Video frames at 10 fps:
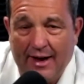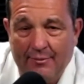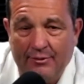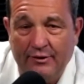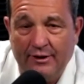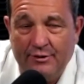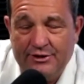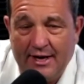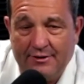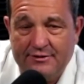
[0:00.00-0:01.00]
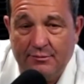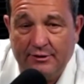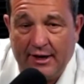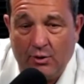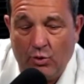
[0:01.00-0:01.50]
would really reach out to someone
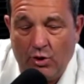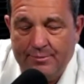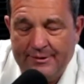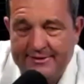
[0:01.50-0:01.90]
like Workman and